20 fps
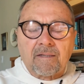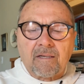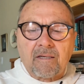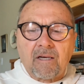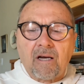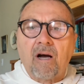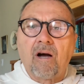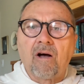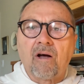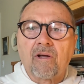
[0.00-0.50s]

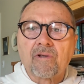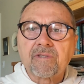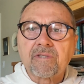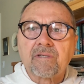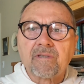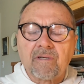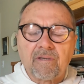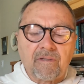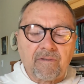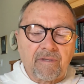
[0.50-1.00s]
cult
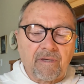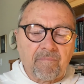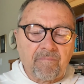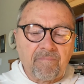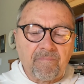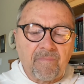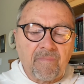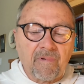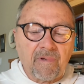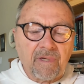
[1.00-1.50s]
that
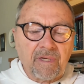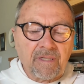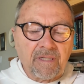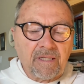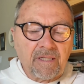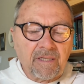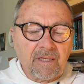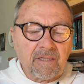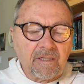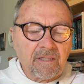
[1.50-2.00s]
in
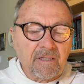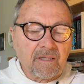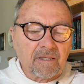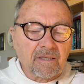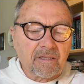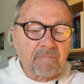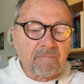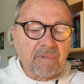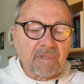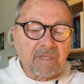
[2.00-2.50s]
India
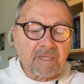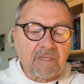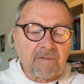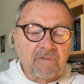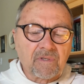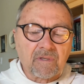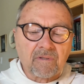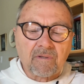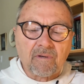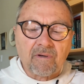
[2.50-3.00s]
that
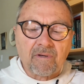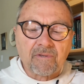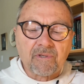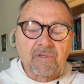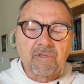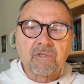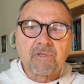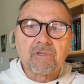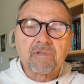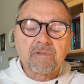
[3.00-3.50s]
believes that all
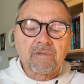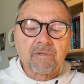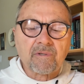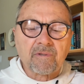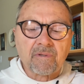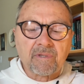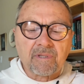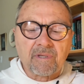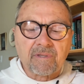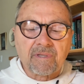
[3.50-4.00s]
this is
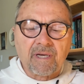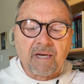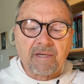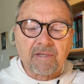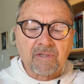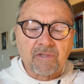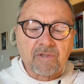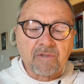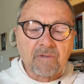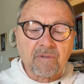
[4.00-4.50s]
true and that
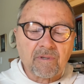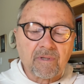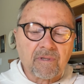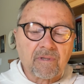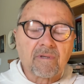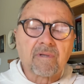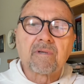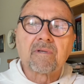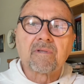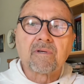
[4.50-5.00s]
is truly
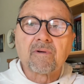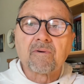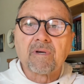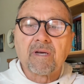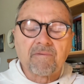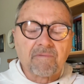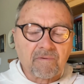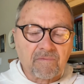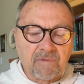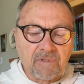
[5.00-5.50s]
the
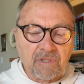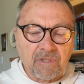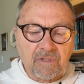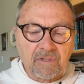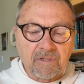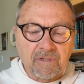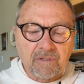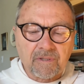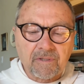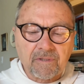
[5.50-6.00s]
grave of
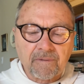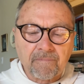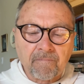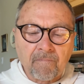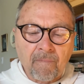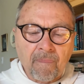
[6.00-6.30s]
Jesus.